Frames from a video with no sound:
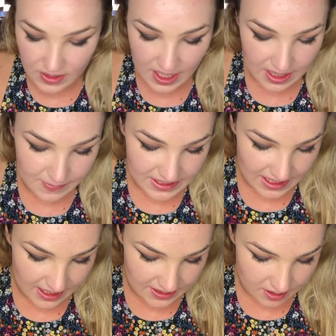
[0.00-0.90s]
Okay, then my
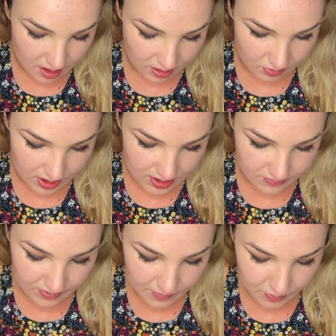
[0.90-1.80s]
slightly darker one is
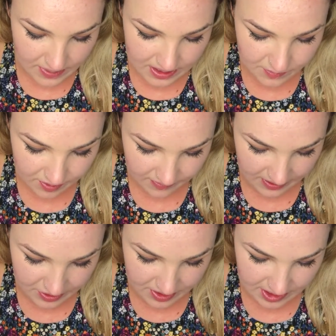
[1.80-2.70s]
a Rimmel Match
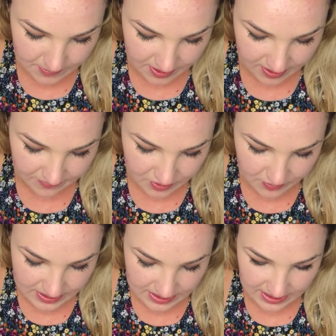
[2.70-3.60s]
Perfection SPF
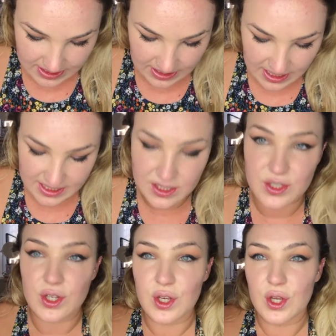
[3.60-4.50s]
20 in
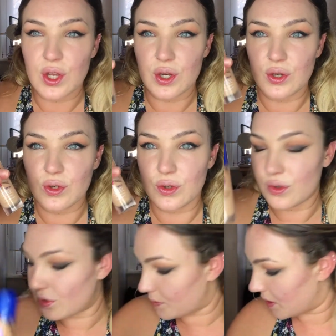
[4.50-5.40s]
light
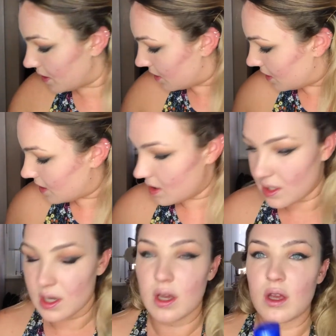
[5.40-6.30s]
nude, but
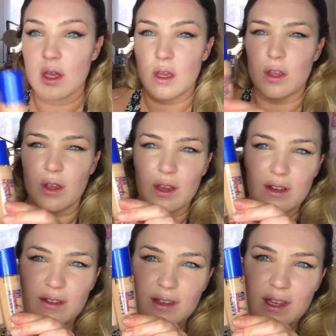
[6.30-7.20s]
you
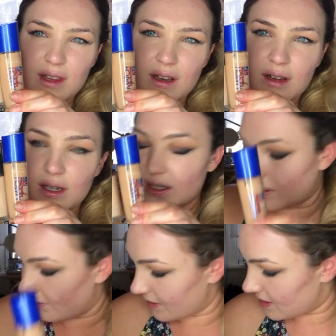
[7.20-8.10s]
can see the colour
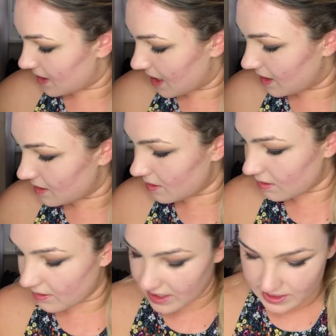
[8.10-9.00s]
difference there. It's
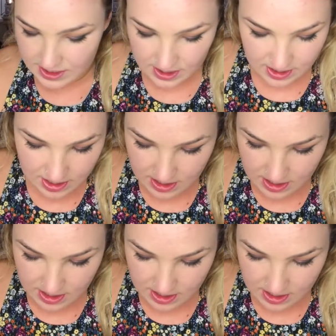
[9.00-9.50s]
not crazy.